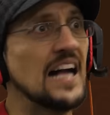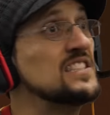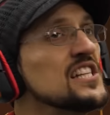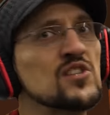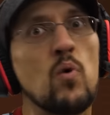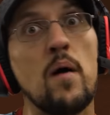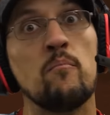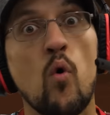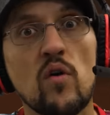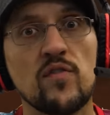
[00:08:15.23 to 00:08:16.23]
I just want
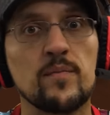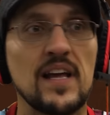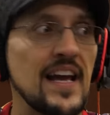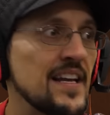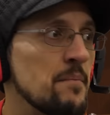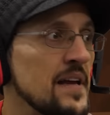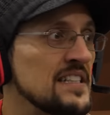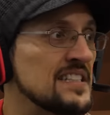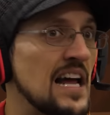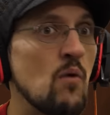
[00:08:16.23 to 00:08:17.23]
more from the
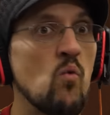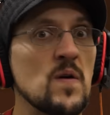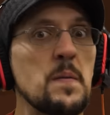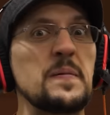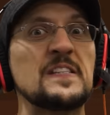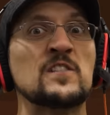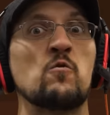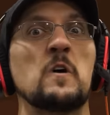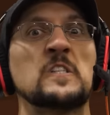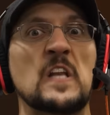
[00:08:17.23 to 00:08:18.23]
animation. I want to be
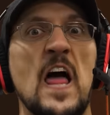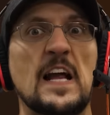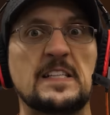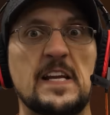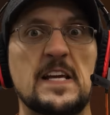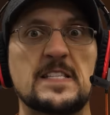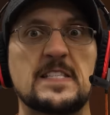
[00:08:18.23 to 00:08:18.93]
squished like this.